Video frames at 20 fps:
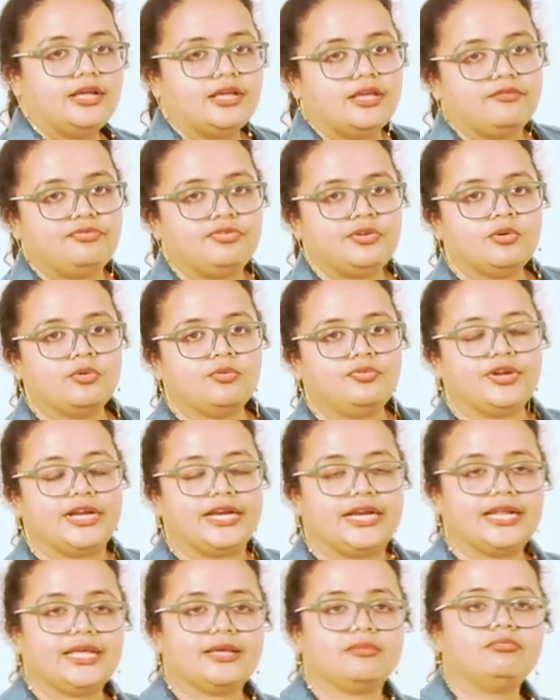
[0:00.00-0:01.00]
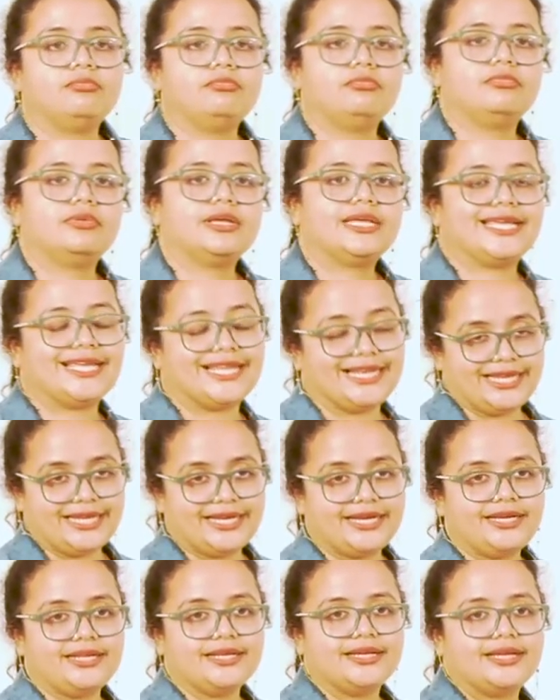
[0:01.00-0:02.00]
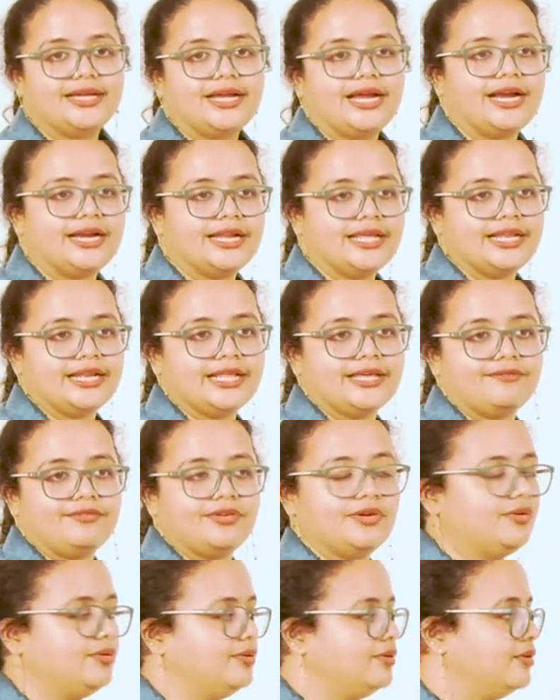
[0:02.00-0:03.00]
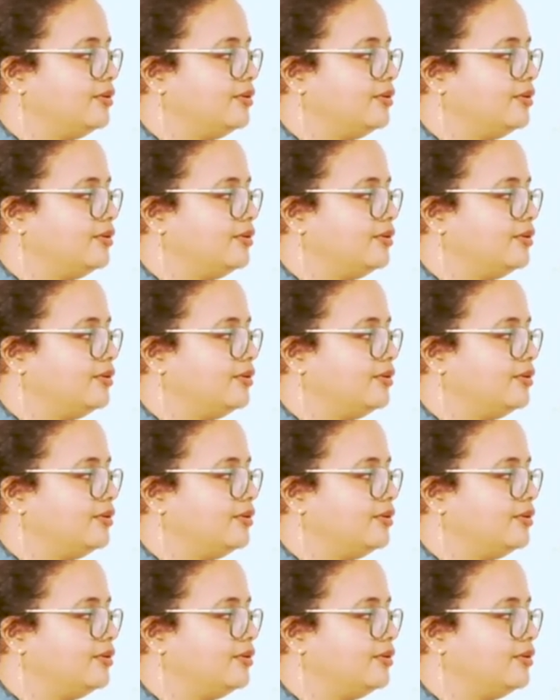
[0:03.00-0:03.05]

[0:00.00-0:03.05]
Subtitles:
If you feed him, he'll eat and he'll give you